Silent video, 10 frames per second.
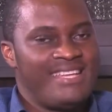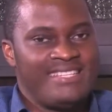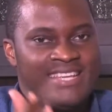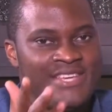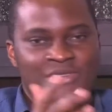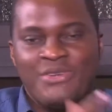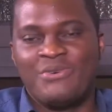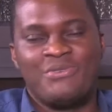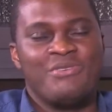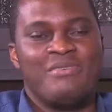And there, you
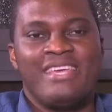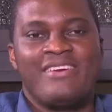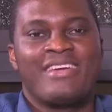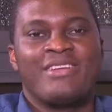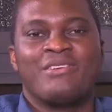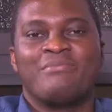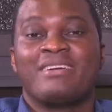know, you've been hearing a lot,